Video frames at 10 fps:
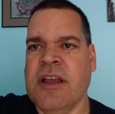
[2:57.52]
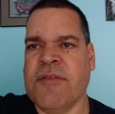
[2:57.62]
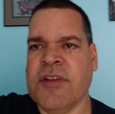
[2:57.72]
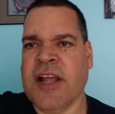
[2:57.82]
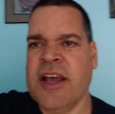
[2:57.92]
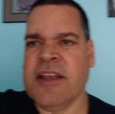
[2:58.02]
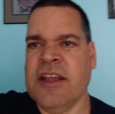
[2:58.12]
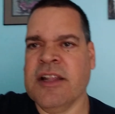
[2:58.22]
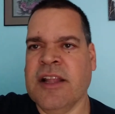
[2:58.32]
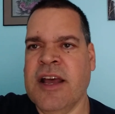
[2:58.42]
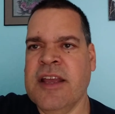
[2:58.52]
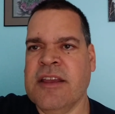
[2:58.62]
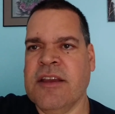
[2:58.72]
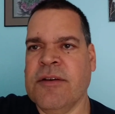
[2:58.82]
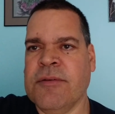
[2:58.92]
If you like, hit
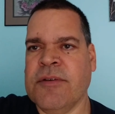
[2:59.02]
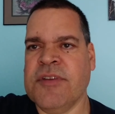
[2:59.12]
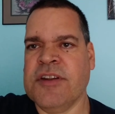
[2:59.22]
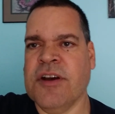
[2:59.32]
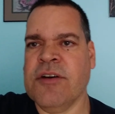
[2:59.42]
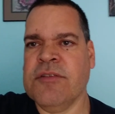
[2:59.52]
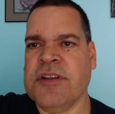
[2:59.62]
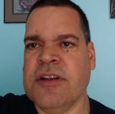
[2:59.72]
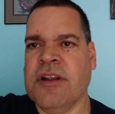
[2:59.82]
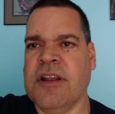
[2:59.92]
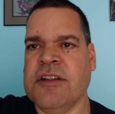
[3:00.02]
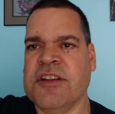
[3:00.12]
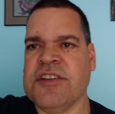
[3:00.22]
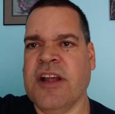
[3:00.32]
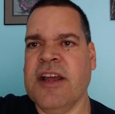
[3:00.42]
like. If you don't, hit
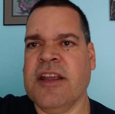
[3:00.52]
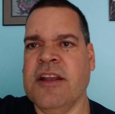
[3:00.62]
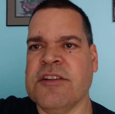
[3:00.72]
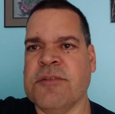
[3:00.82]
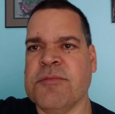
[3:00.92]
dislike, hit